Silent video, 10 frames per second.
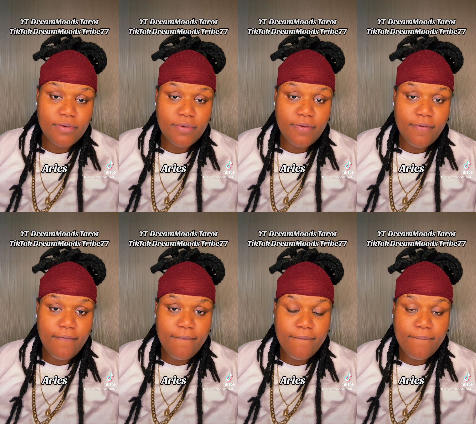
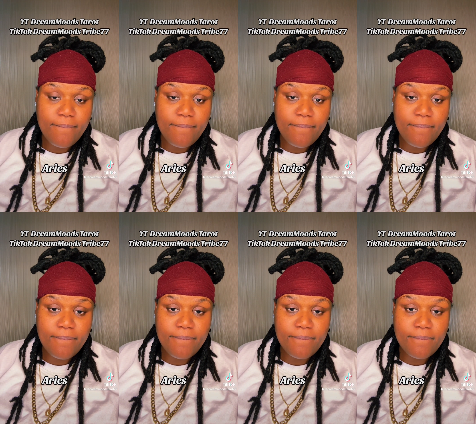
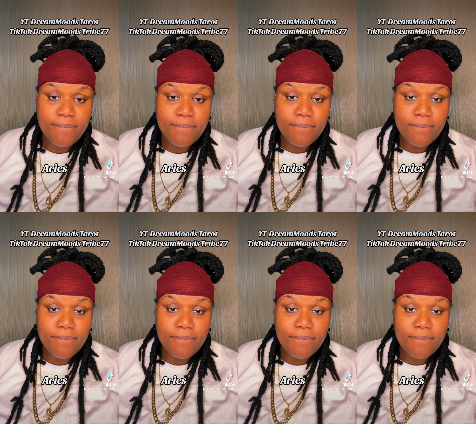(no one is talking)